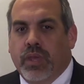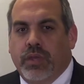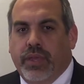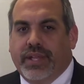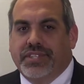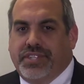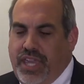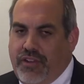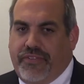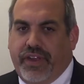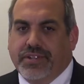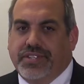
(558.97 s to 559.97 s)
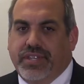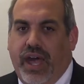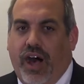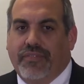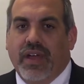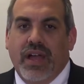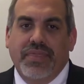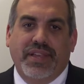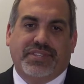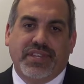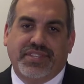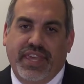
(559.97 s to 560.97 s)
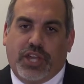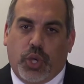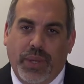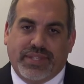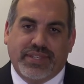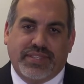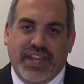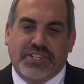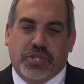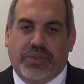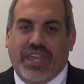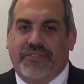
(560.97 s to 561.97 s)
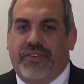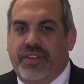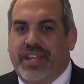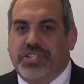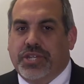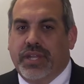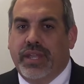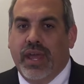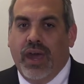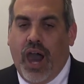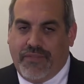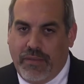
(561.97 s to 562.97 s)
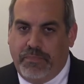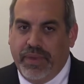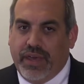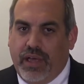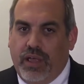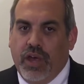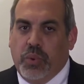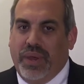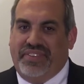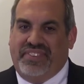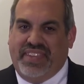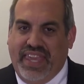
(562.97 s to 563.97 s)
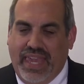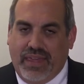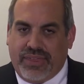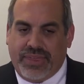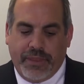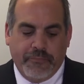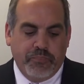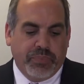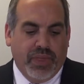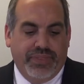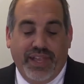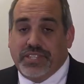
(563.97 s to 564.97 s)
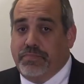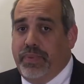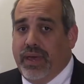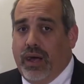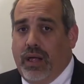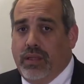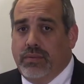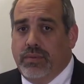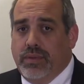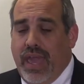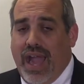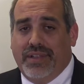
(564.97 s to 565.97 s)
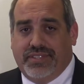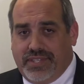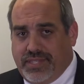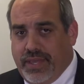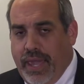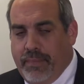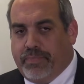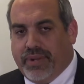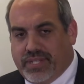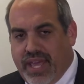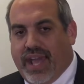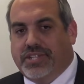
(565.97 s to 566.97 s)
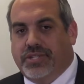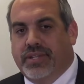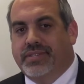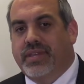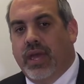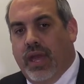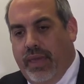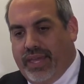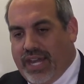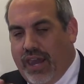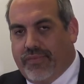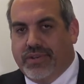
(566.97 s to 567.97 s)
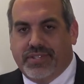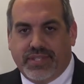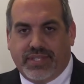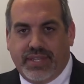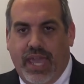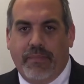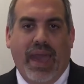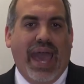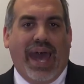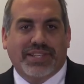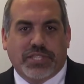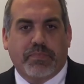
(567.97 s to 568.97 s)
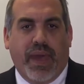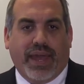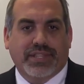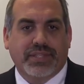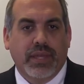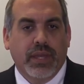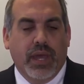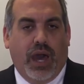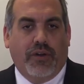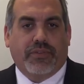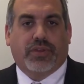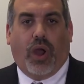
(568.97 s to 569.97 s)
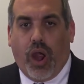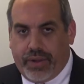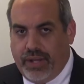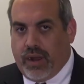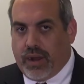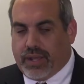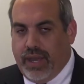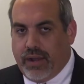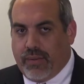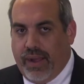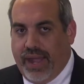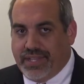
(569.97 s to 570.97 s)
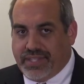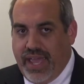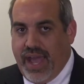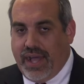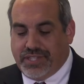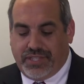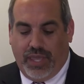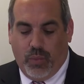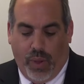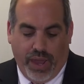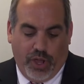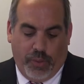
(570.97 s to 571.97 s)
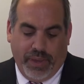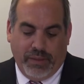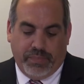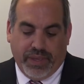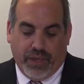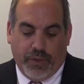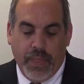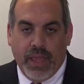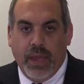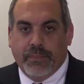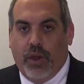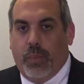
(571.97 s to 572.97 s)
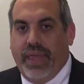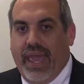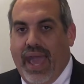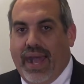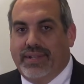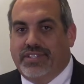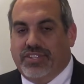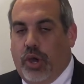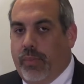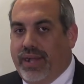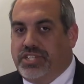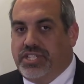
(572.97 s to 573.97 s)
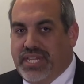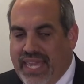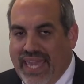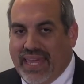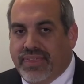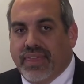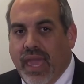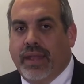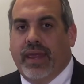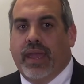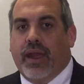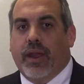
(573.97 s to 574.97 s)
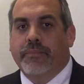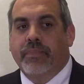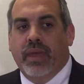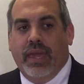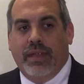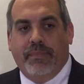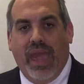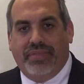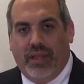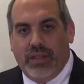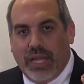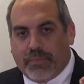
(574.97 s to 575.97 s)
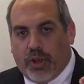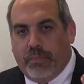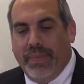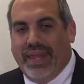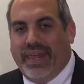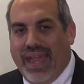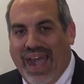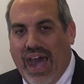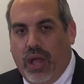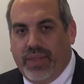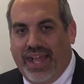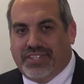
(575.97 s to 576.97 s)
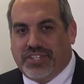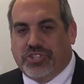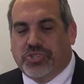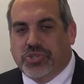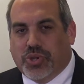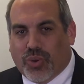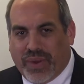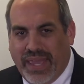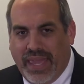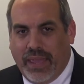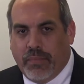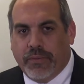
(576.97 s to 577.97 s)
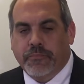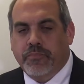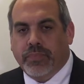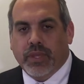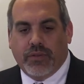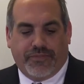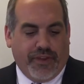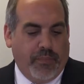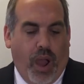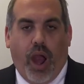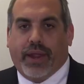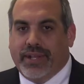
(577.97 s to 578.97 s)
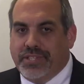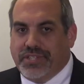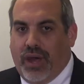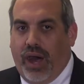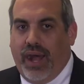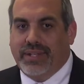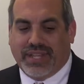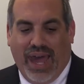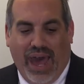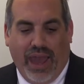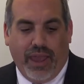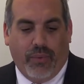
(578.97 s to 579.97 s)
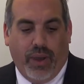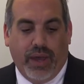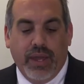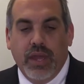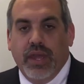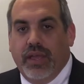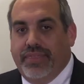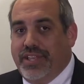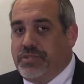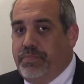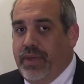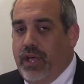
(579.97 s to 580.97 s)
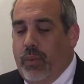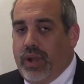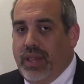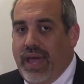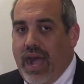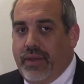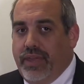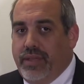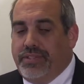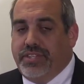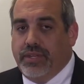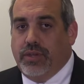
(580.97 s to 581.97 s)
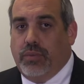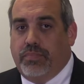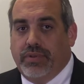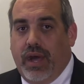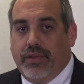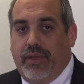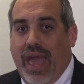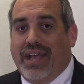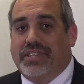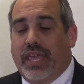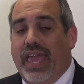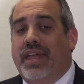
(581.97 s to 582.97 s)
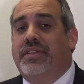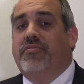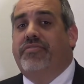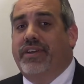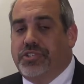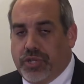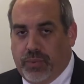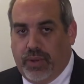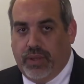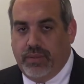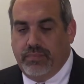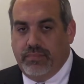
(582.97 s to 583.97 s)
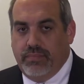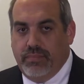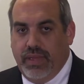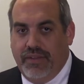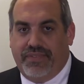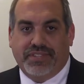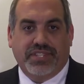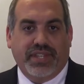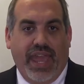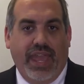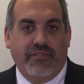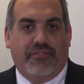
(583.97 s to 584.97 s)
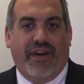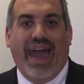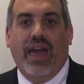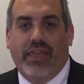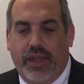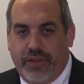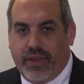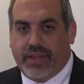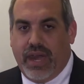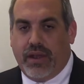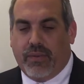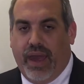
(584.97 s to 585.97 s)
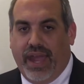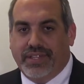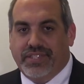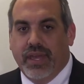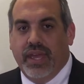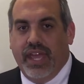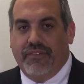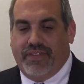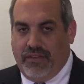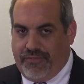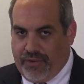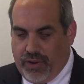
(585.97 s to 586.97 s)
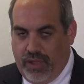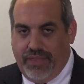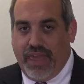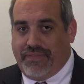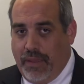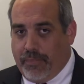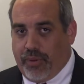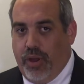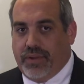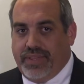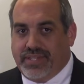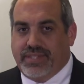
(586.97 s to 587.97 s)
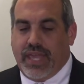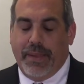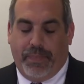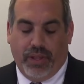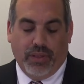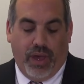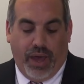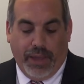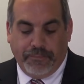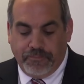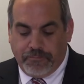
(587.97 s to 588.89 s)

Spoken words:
You can see it for yourself. This is the quintessential definition of a bill with teeth. This bill has the same protections, it covers the same aspects of guarding our gun rights as the Wyoming bill, but we had so much teeth in here, it made the liberal media outlets scream from Arkansas to Iowa. This bill would allow you to, as an individual, if the state violated your gun rights, if they broke the SEPA law,